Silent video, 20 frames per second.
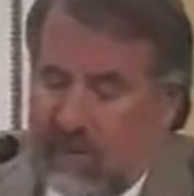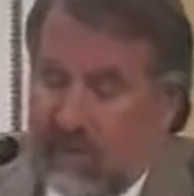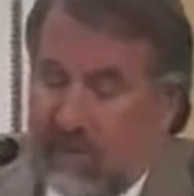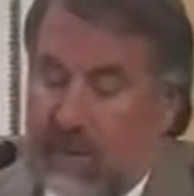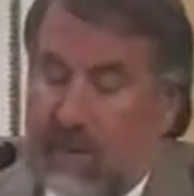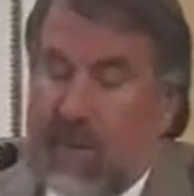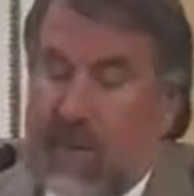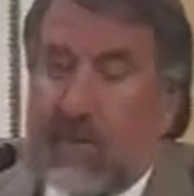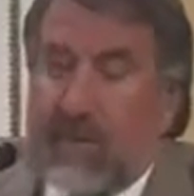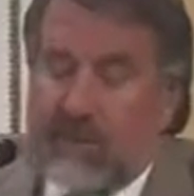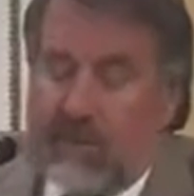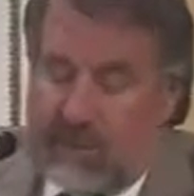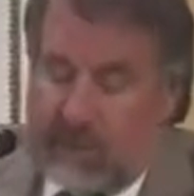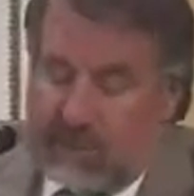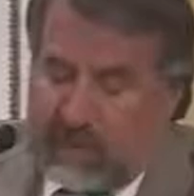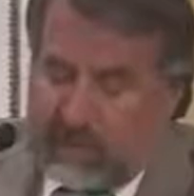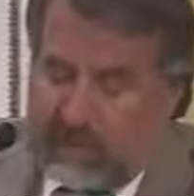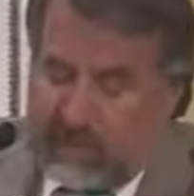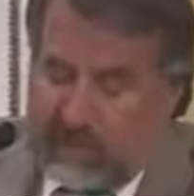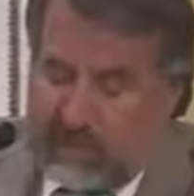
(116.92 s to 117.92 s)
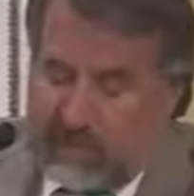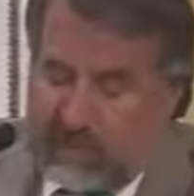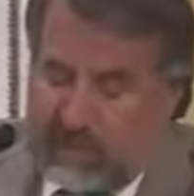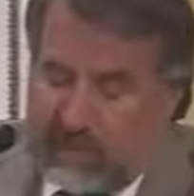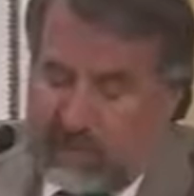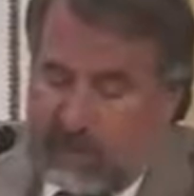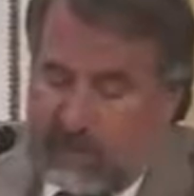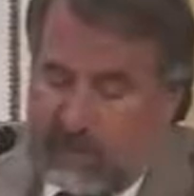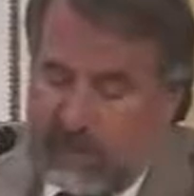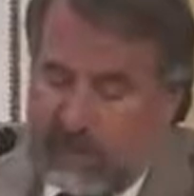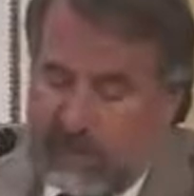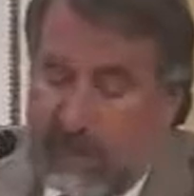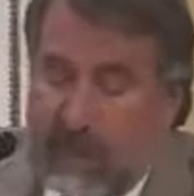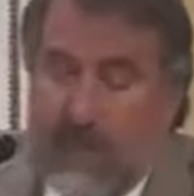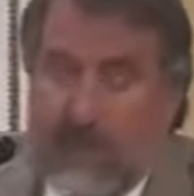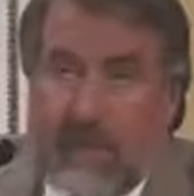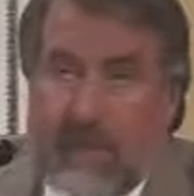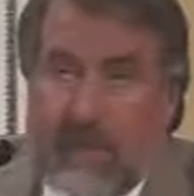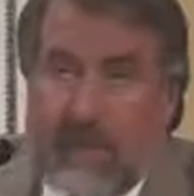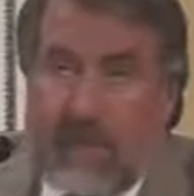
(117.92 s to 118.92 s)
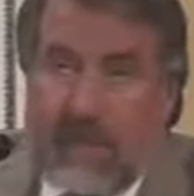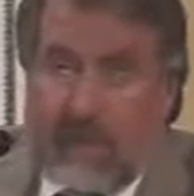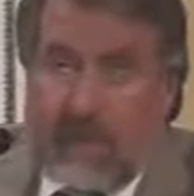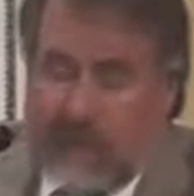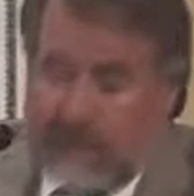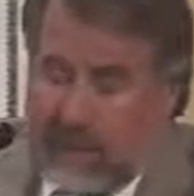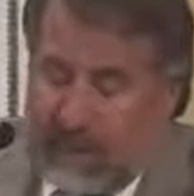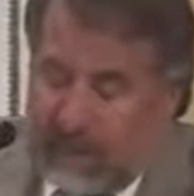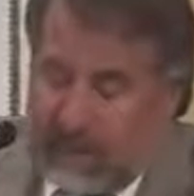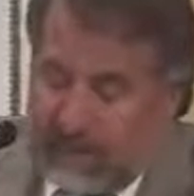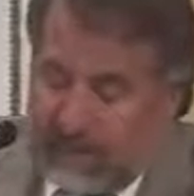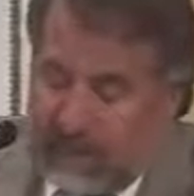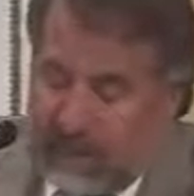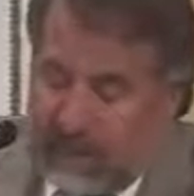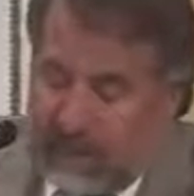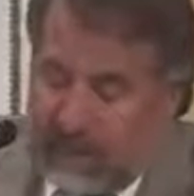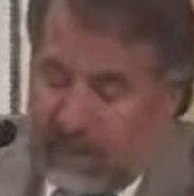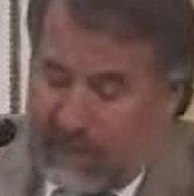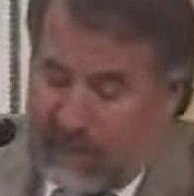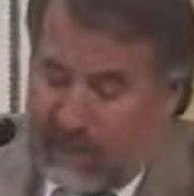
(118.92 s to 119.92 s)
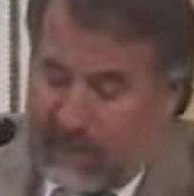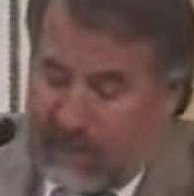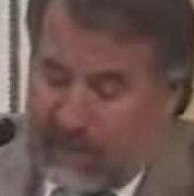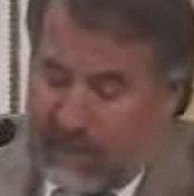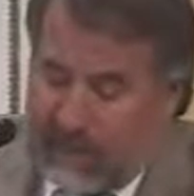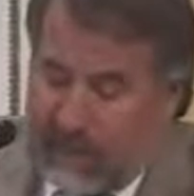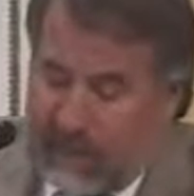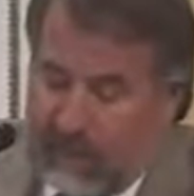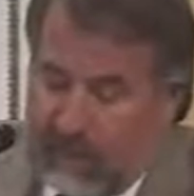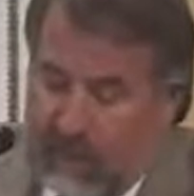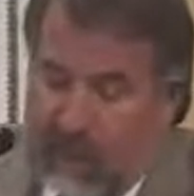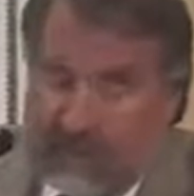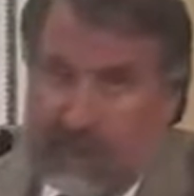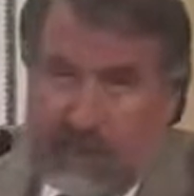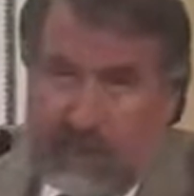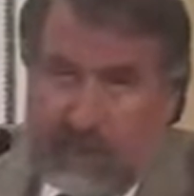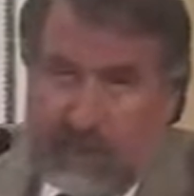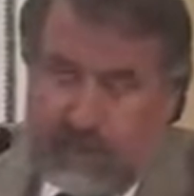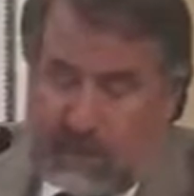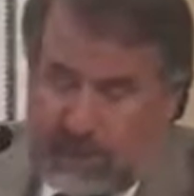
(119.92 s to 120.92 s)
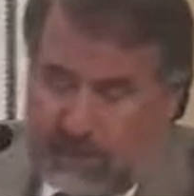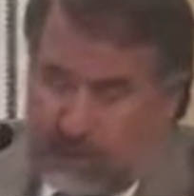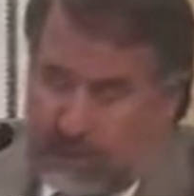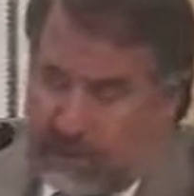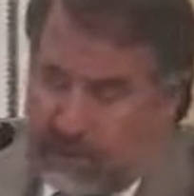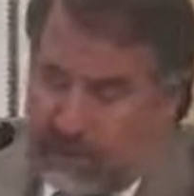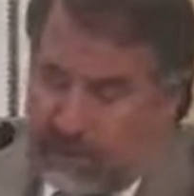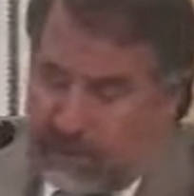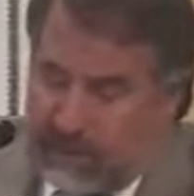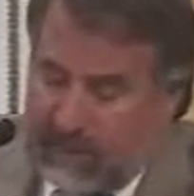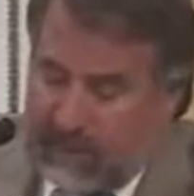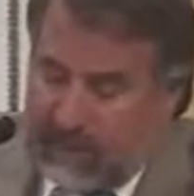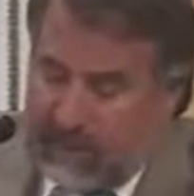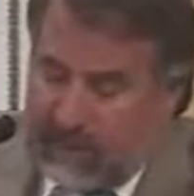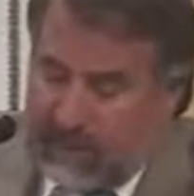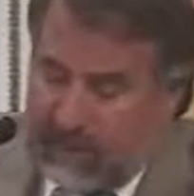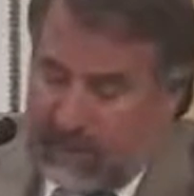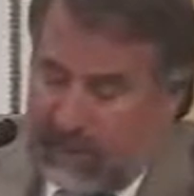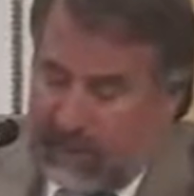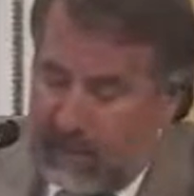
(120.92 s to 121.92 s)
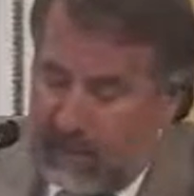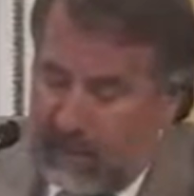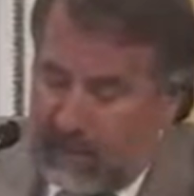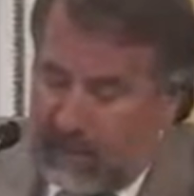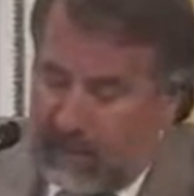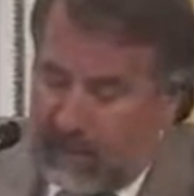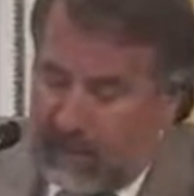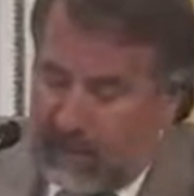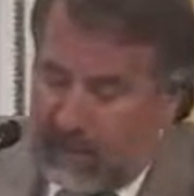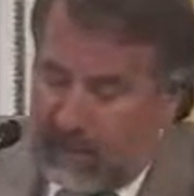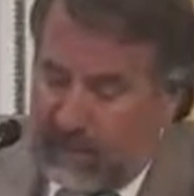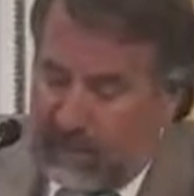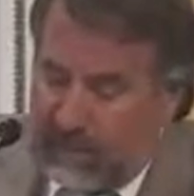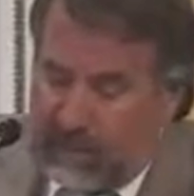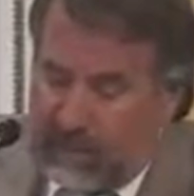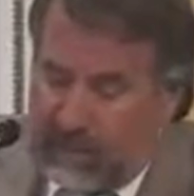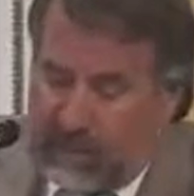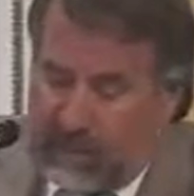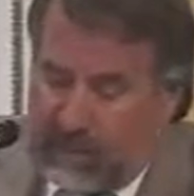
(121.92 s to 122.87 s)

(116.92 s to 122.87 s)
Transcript: The consequences can be catastrophic. As mentioned earlier by the chairman, Forest Service